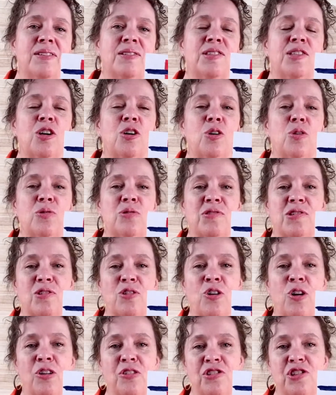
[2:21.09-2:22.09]
So those are
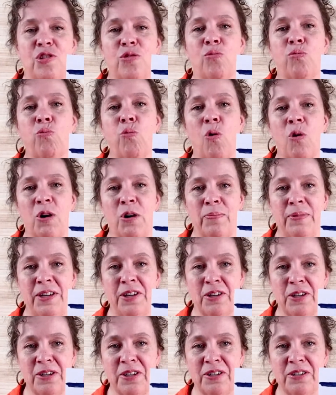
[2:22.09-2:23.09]
called your warp
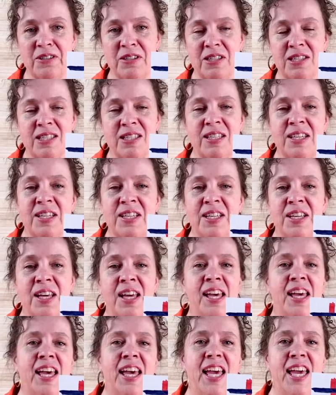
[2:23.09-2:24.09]
yarns.
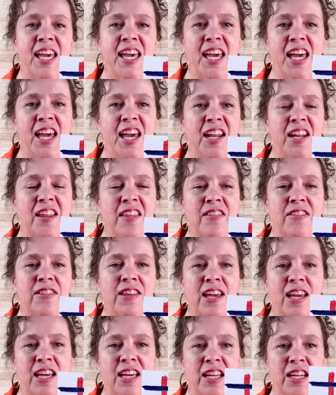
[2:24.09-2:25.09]
And
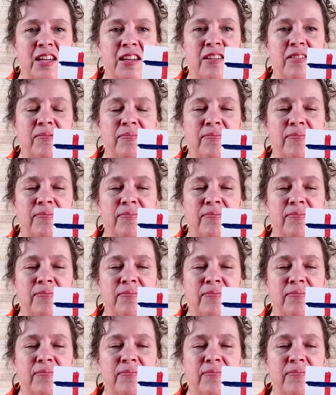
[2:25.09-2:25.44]
then